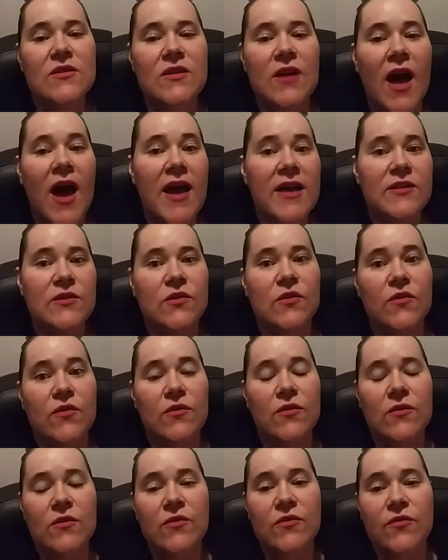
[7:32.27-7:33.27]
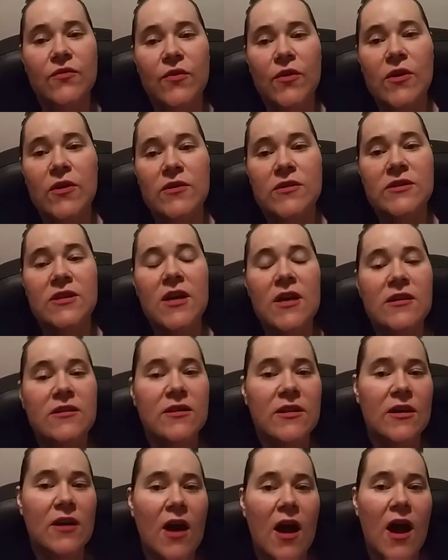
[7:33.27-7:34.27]
to high school first,
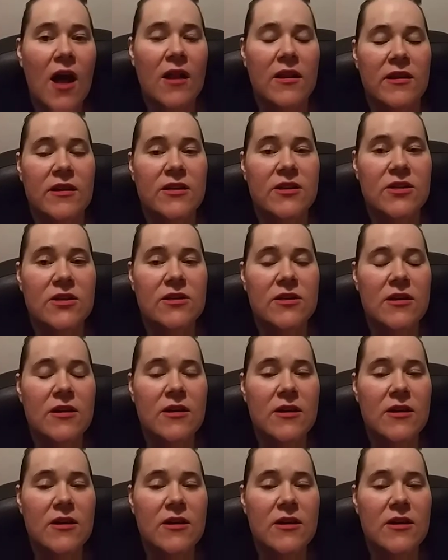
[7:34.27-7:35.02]
the college.